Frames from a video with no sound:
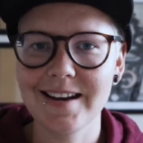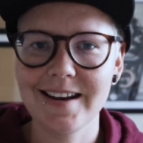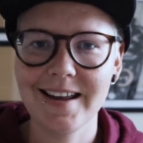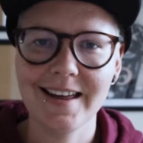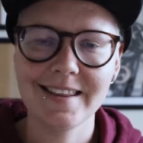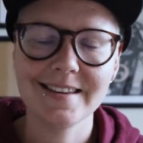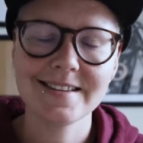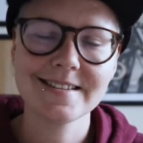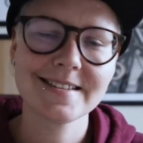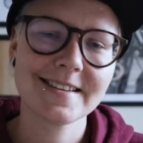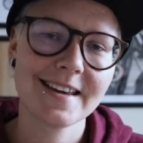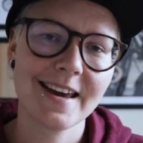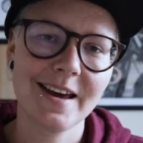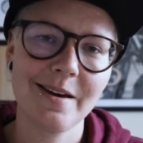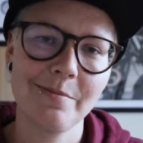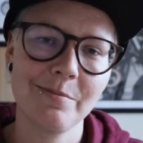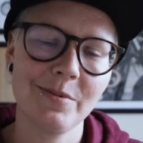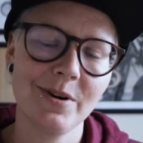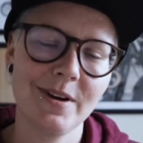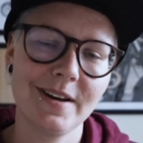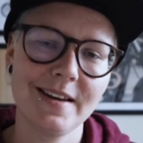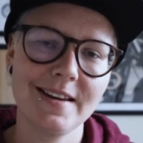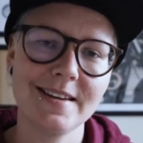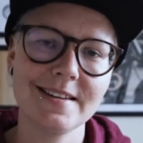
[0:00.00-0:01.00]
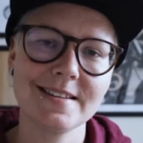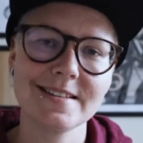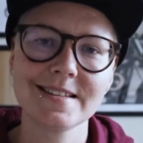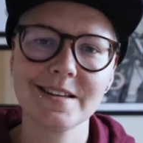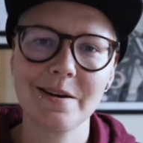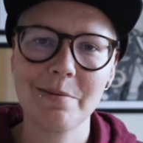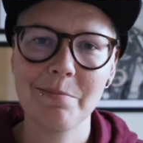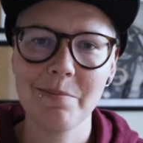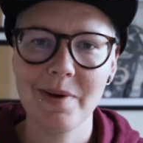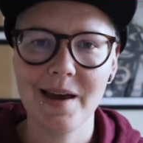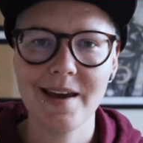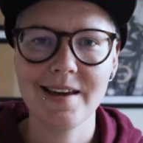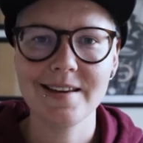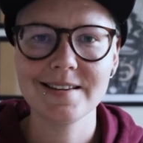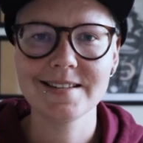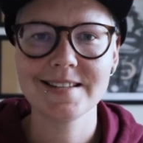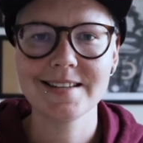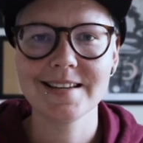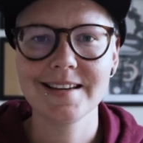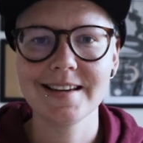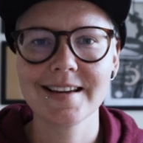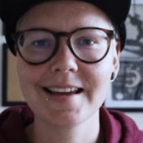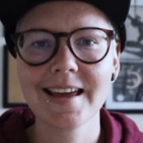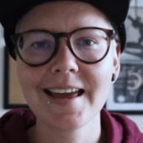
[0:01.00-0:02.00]
Now this camera is
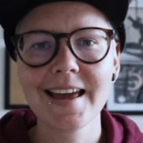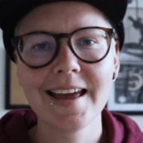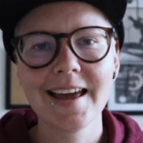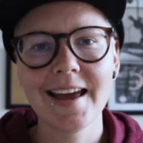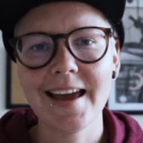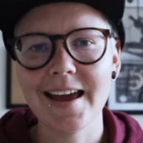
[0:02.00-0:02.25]
amazing